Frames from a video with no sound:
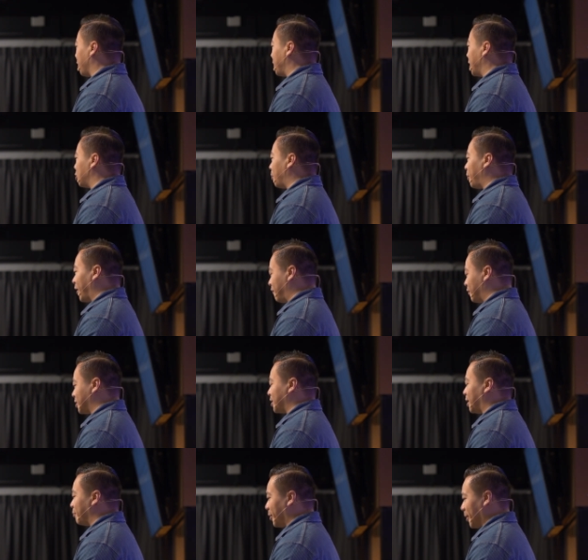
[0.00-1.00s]
me to pray for
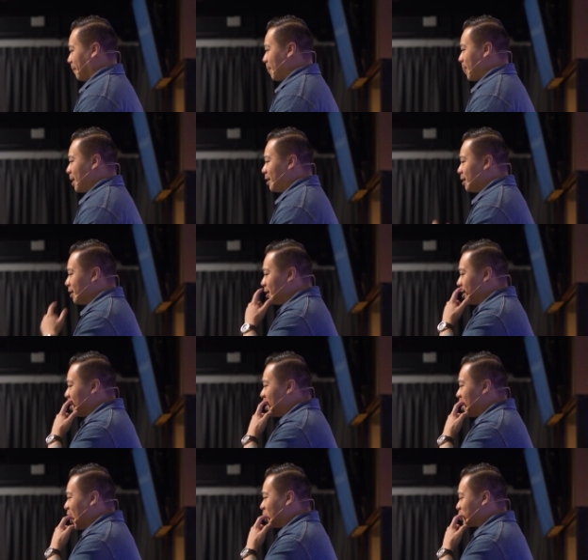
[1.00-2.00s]
someone.
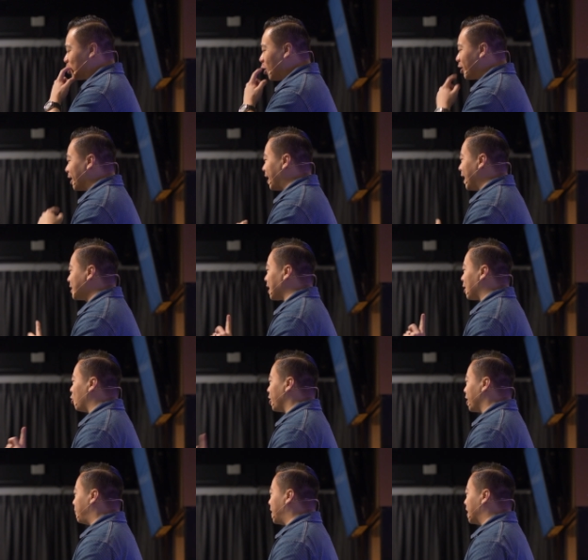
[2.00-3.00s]
And so on the days I don't
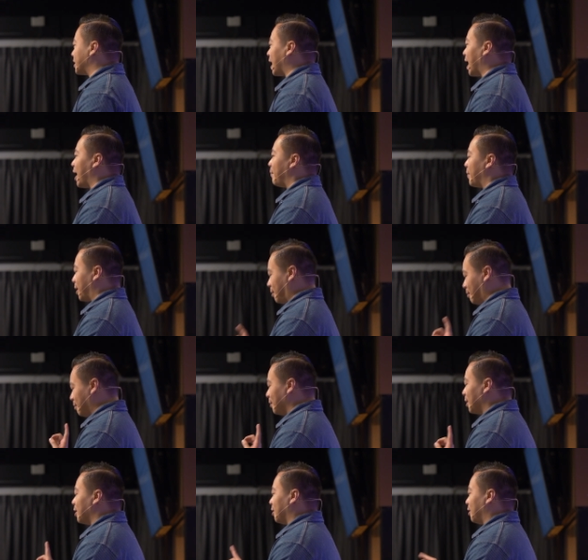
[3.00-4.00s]
eat pizza, I'm in.
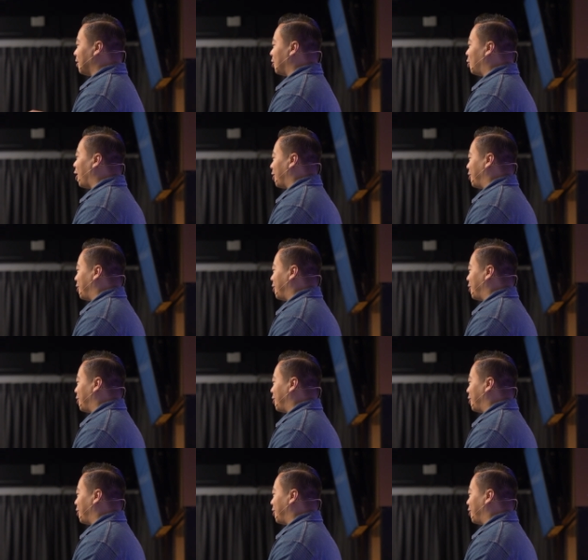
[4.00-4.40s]
God,